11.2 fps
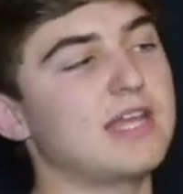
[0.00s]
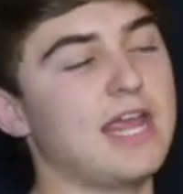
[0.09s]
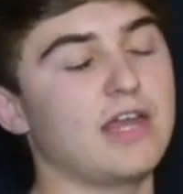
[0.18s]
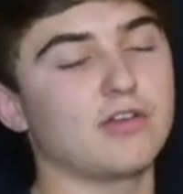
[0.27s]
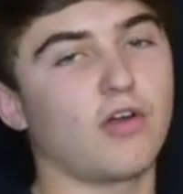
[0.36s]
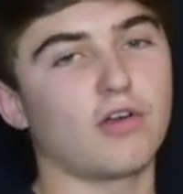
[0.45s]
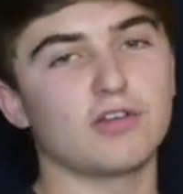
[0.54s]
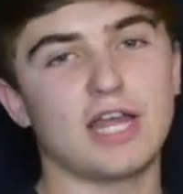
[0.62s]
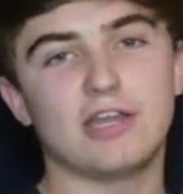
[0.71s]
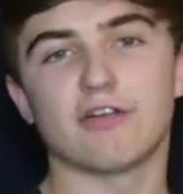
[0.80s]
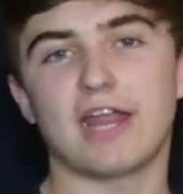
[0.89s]
handguard
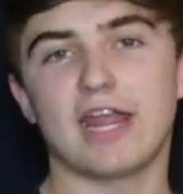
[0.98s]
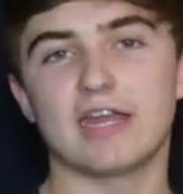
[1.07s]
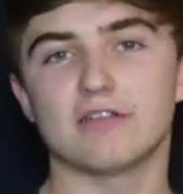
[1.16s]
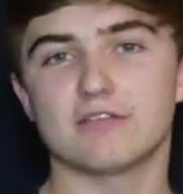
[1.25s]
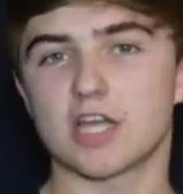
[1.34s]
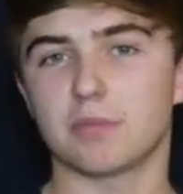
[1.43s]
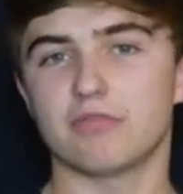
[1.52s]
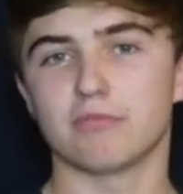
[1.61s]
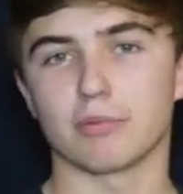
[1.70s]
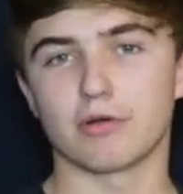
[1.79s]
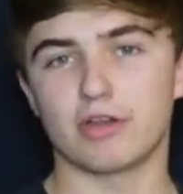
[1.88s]
and your hand and stop you from
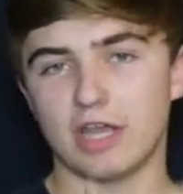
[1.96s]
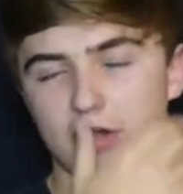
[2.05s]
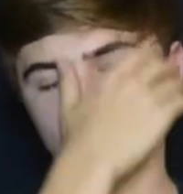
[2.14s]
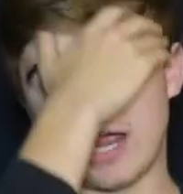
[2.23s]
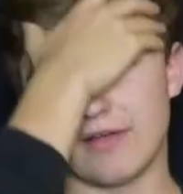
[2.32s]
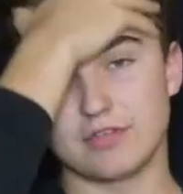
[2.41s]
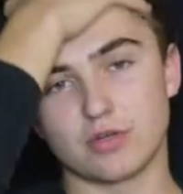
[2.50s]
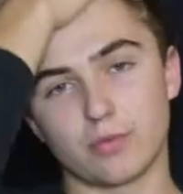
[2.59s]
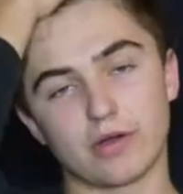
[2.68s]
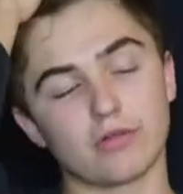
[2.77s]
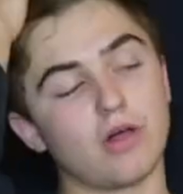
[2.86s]
burning it or having to
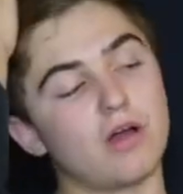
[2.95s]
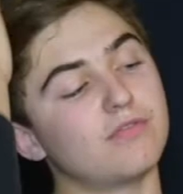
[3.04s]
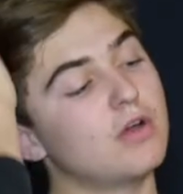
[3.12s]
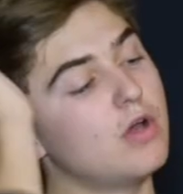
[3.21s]
wear a glove.